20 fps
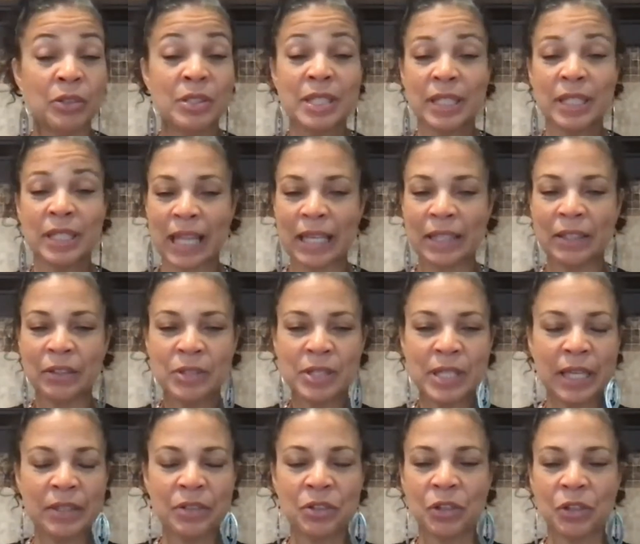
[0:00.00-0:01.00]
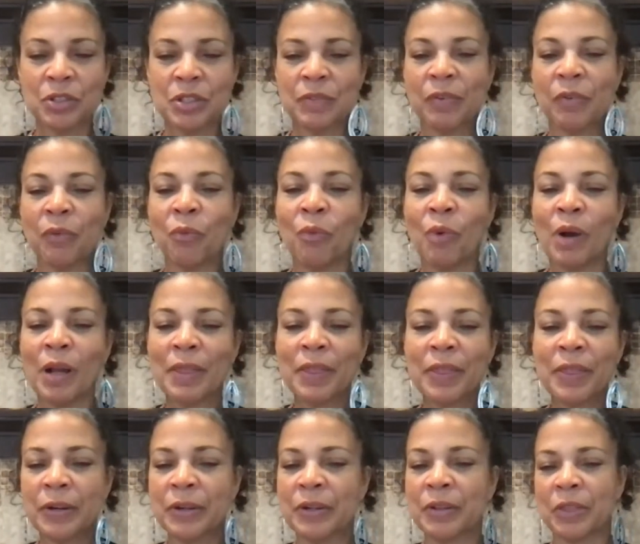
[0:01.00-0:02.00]
like you said, Joseph,
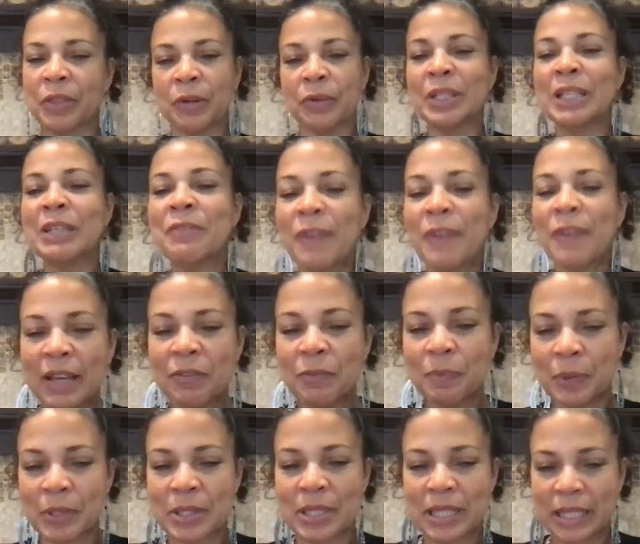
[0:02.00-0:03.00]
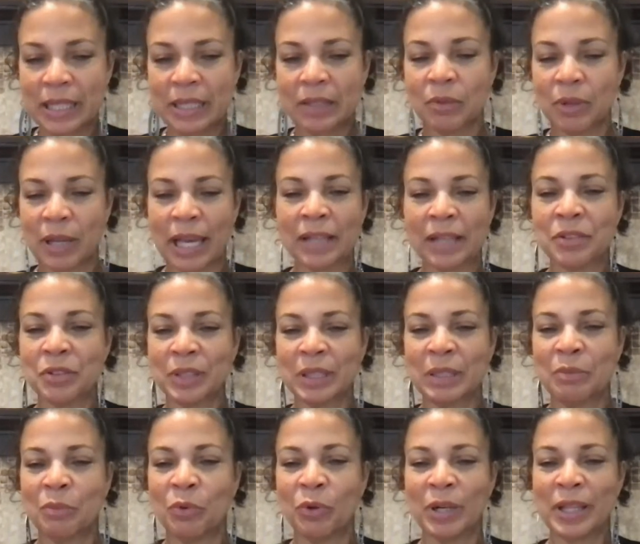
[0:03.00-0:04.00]
1/3, 35%,
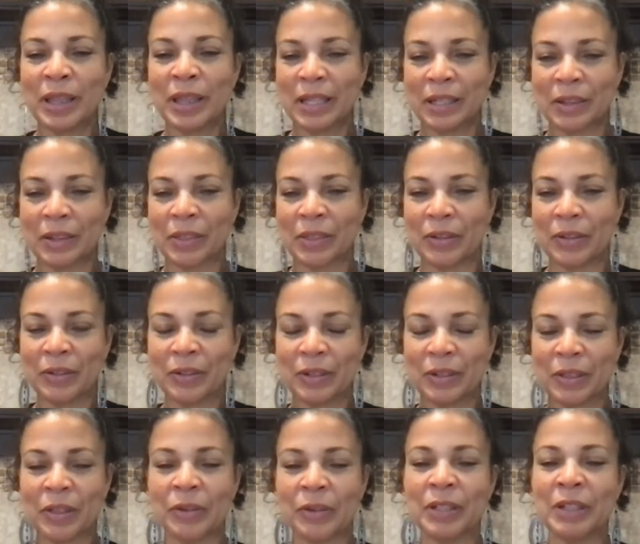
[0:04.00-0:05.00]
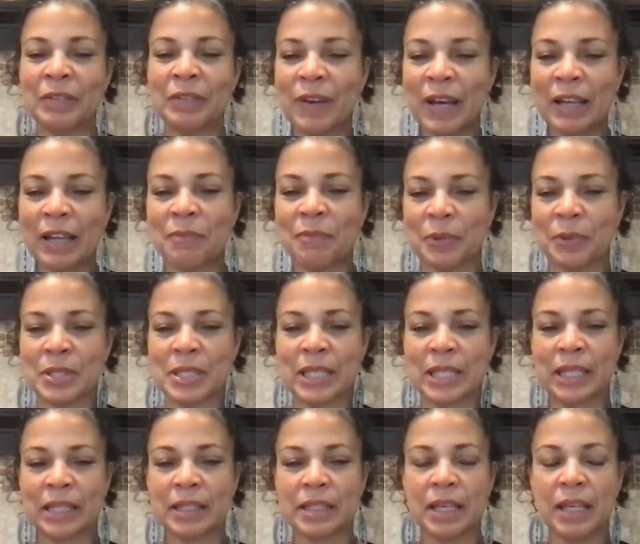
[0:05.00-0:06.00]
actually more than a third,
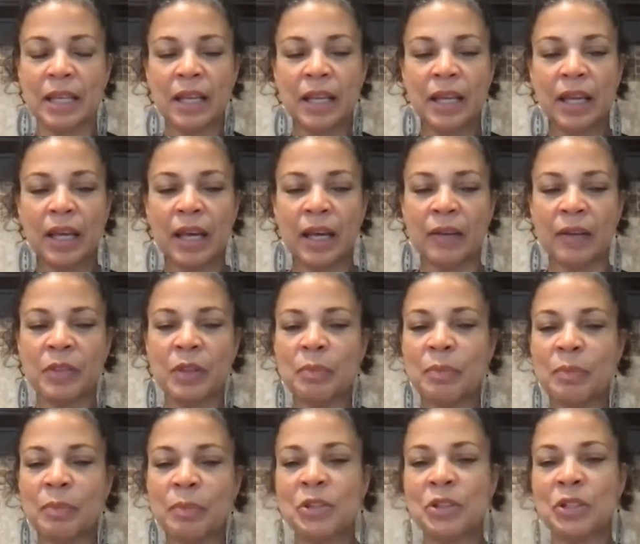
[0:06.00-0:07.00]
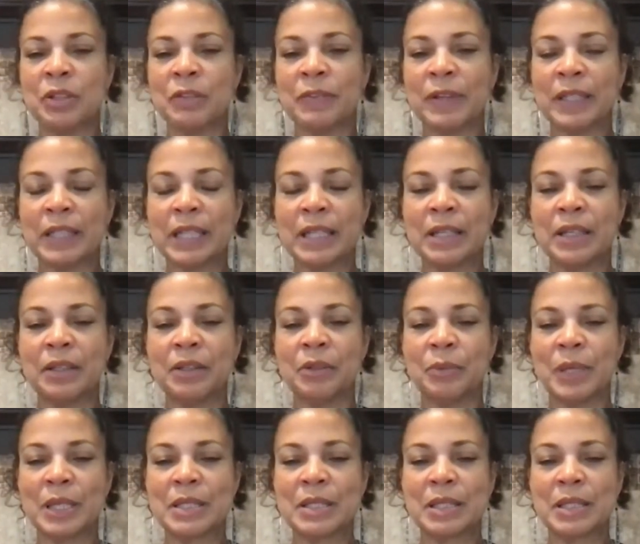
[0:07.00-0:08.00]
35% of the budget of
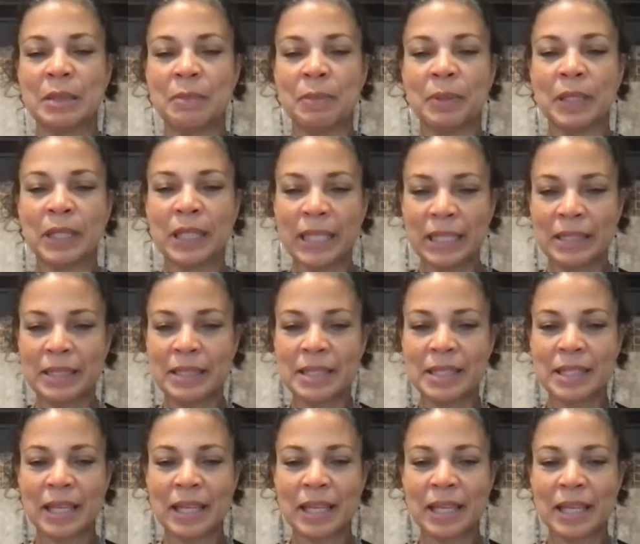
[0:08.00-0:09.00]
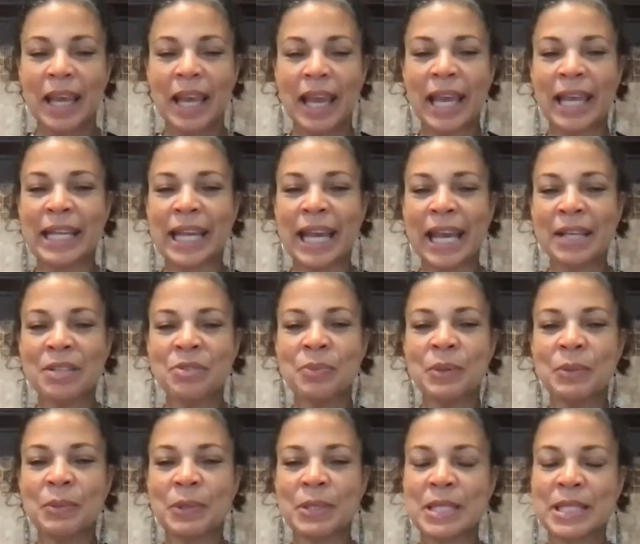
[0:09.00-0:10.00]
LAUSD police. And as
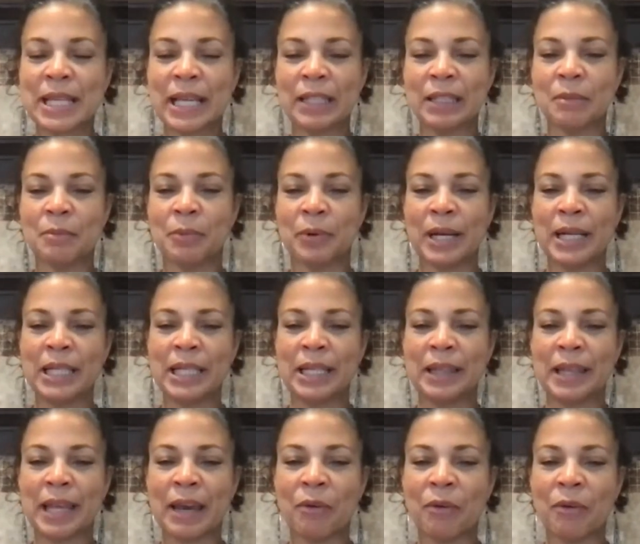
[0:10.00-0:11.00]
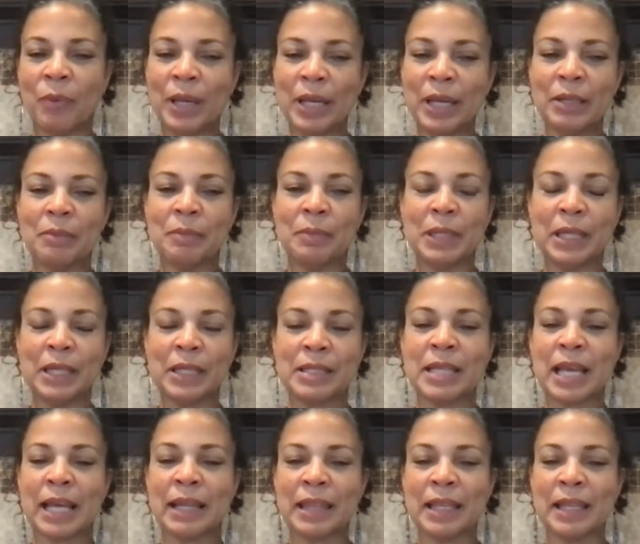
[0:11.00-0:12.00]
we were celebrating that win, because
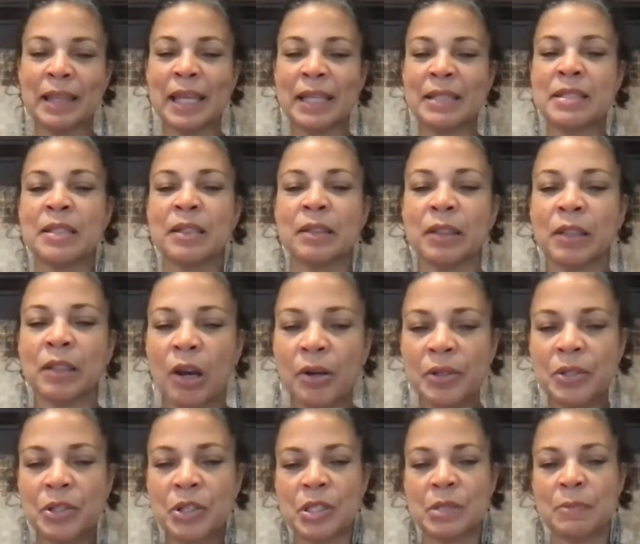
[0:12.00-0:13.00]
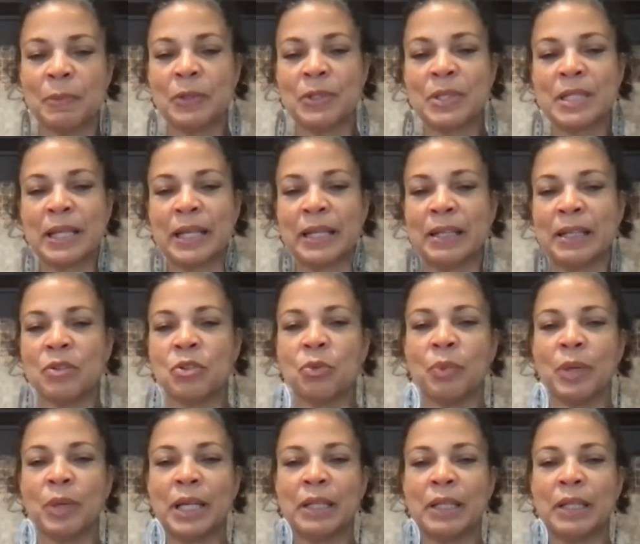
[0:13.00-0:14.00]
I think that's the largest percentage
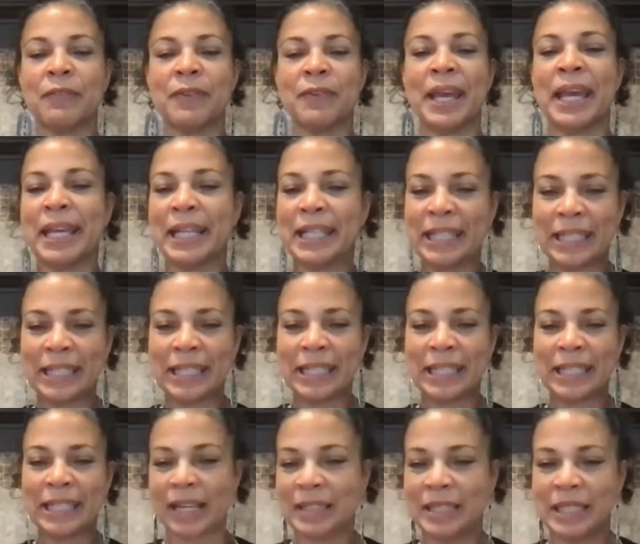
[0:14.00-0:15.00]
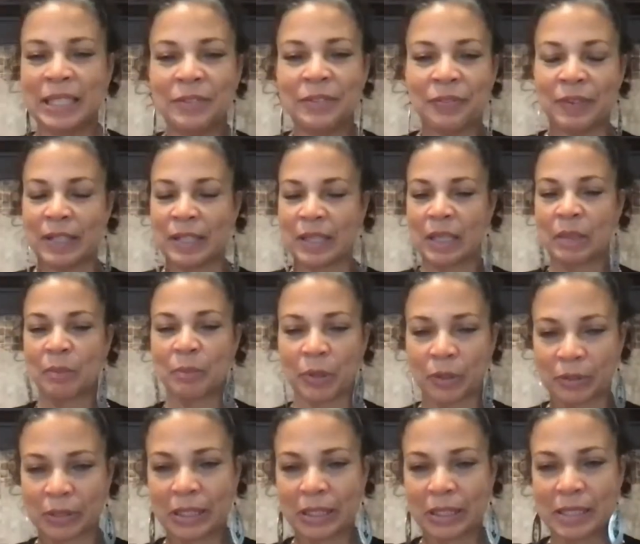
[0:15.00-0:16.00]
win of any like defund the
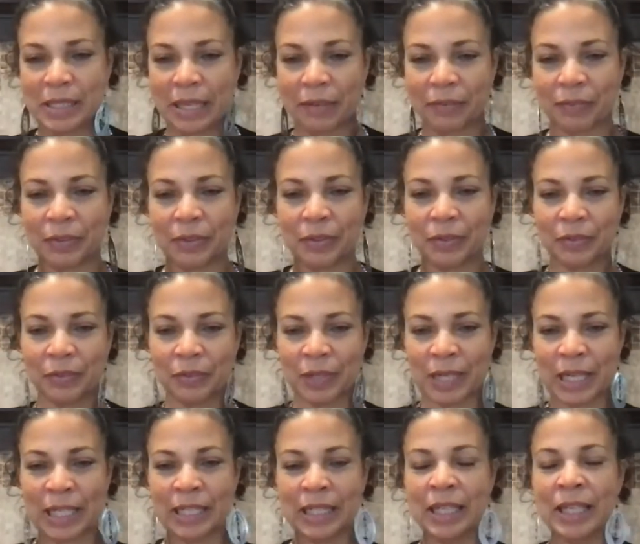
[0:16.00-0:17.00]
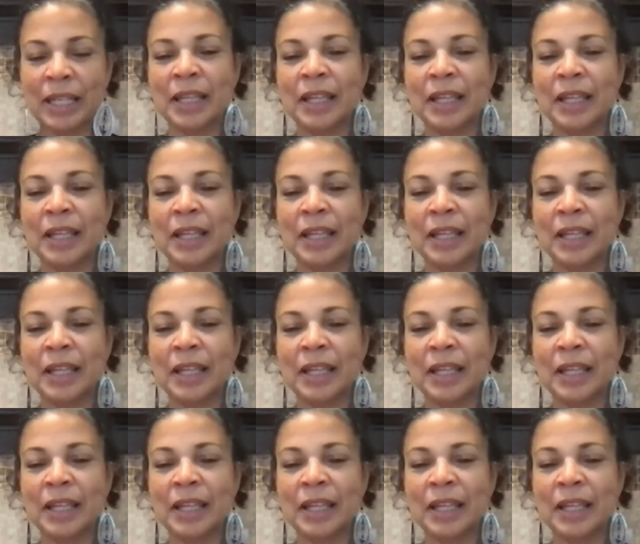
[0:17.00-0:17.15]
police effort, right?